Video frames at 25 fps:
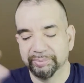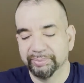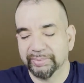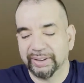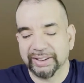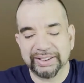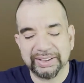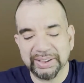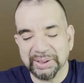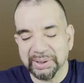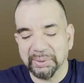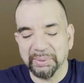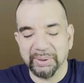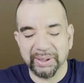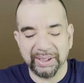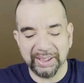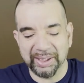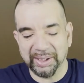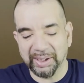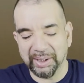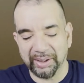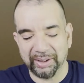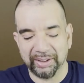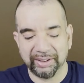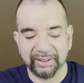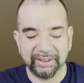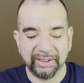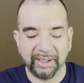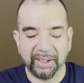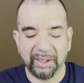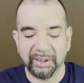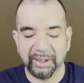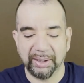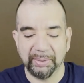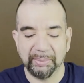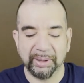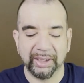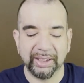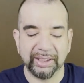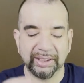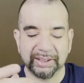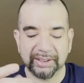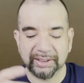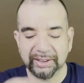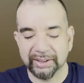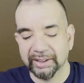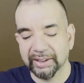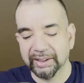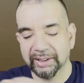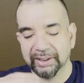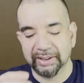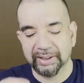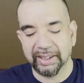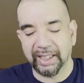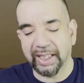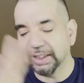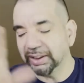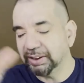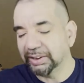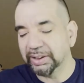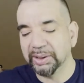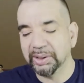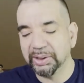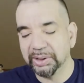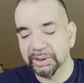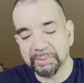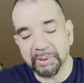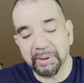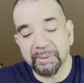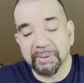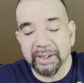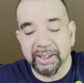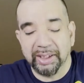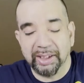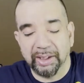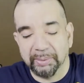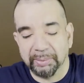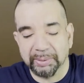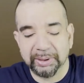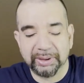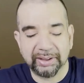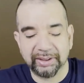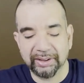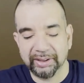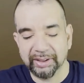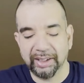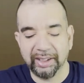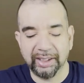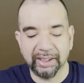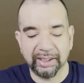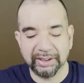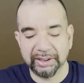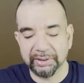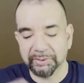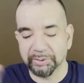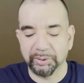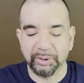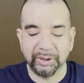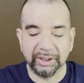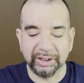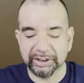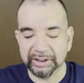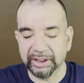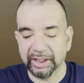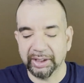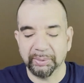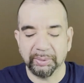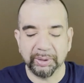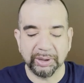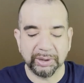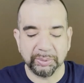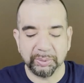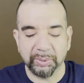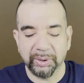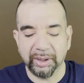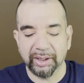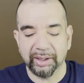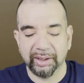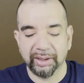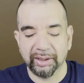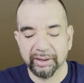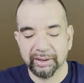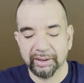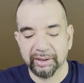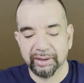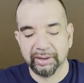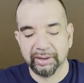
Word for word: I still know what they are. All right, but let's, eyes closed, maybe it helps uh, differentiate what's what.